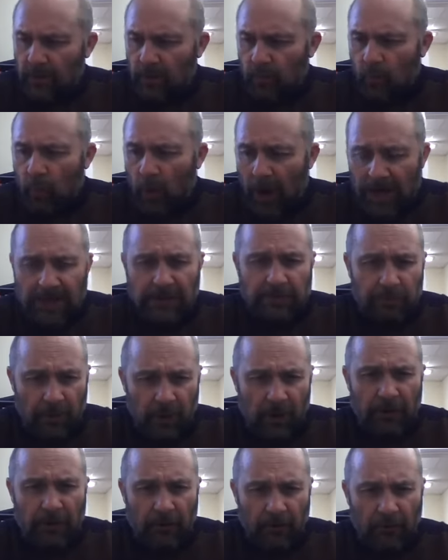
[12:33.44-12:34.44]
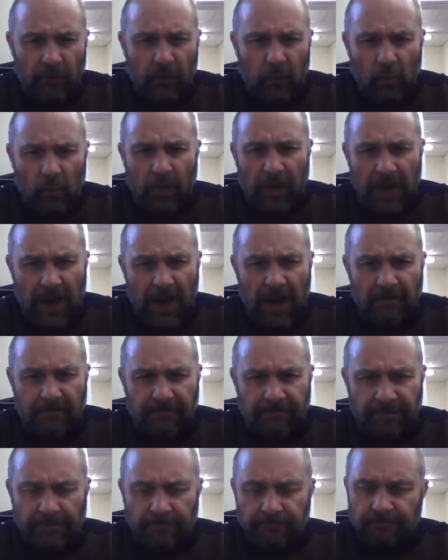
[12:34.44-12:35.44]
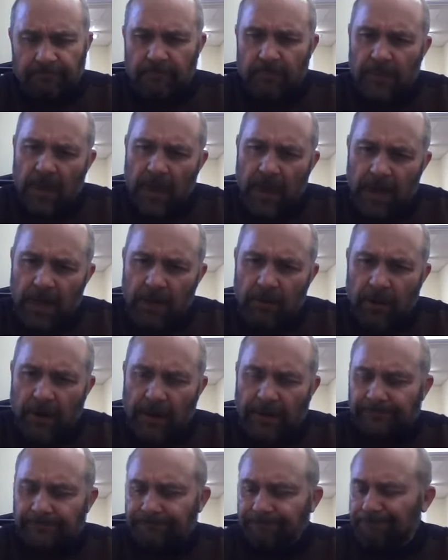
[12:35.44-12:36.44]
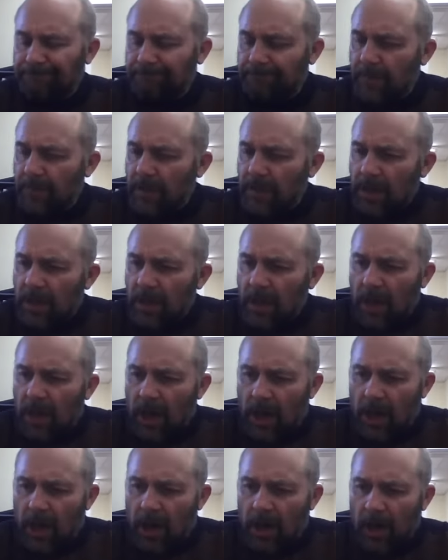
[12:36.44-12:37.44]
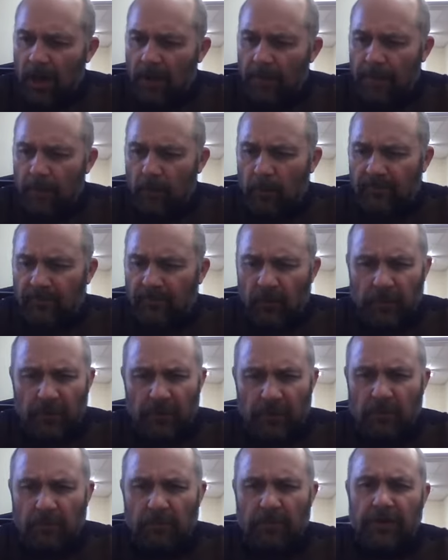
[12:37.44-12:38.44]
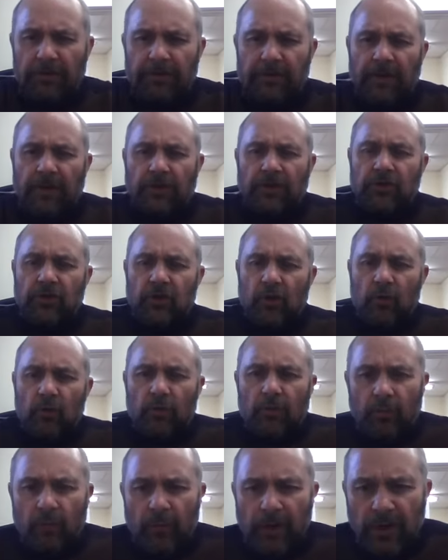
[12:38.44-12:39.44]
waste product that we have. Anyway, we've done a number of things. So we